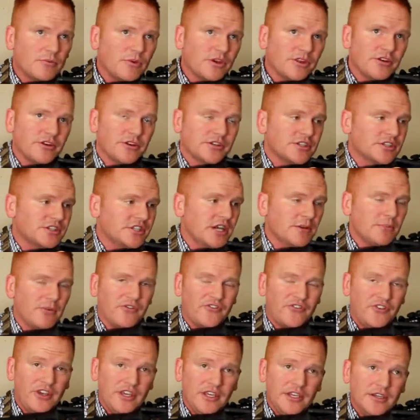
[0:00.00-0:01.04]
whether it's a double
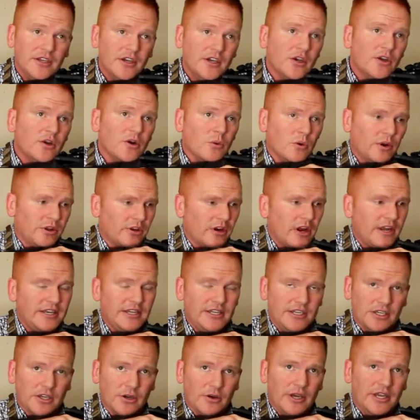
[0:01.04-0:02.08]
feed, whether I
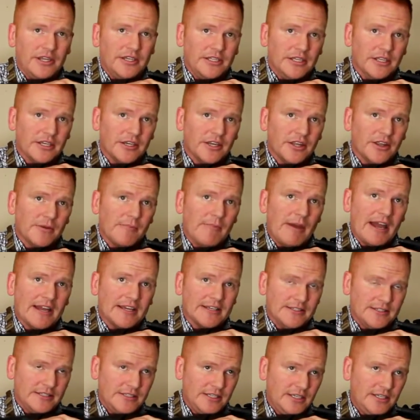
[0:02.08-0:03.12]
need to go ahead and get another
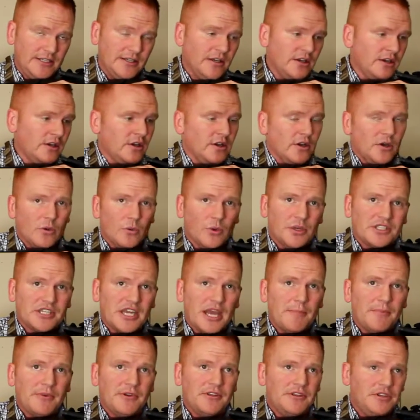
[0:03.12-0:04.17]
magazine, what
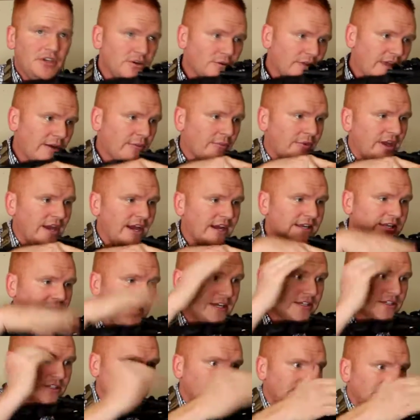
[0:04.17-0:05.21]
type of, that way I can
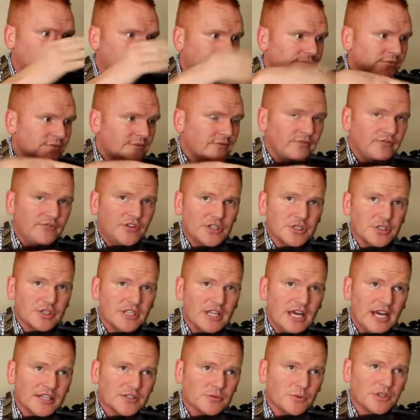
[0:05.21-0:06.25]
actually
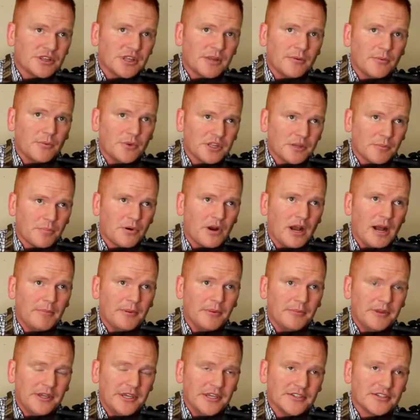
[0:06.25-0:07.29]
visualize what the
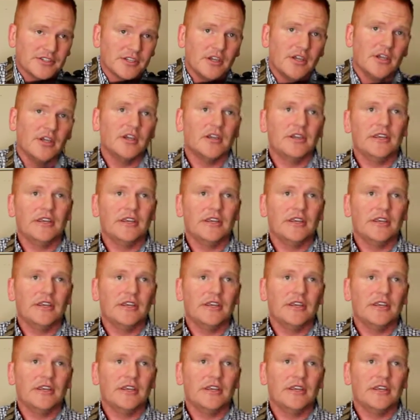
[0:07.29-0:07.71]
problem is.